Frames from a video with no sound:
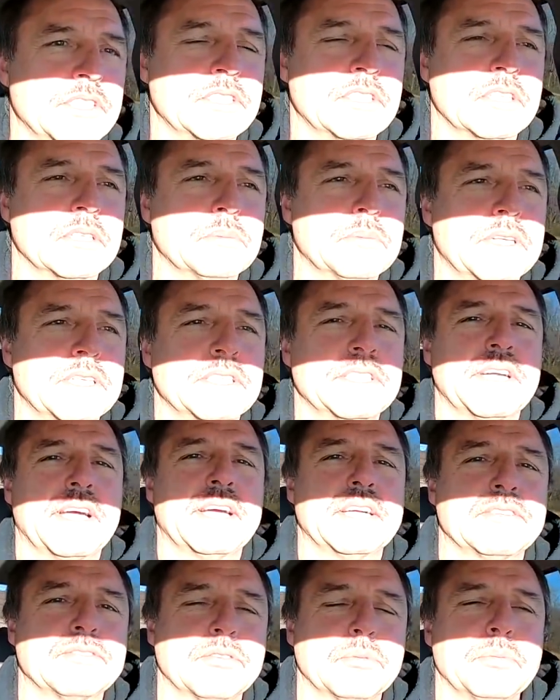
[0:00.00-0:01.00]
just on the
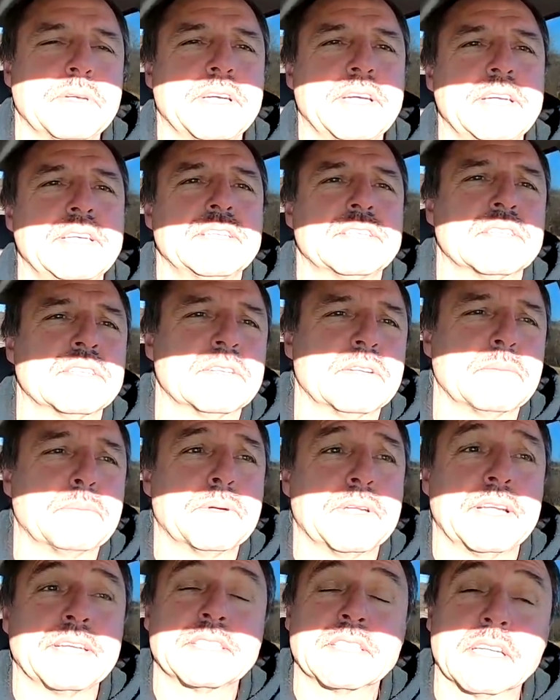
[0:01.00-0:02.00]
mustache for me, So,
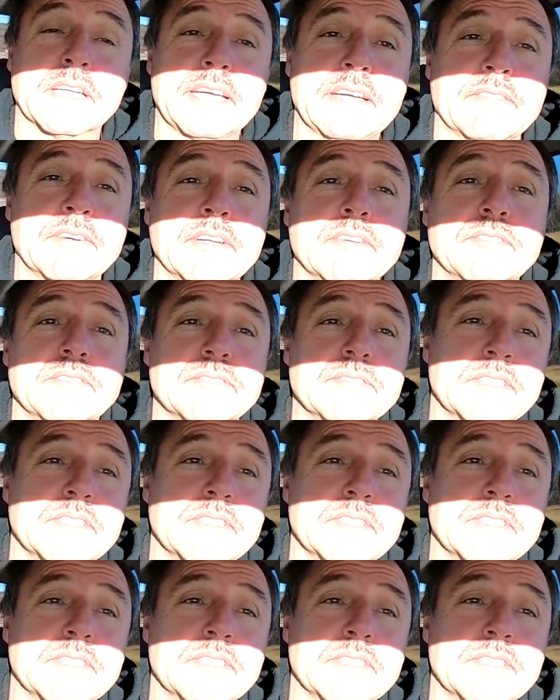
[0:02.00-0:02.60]
but it's leaving.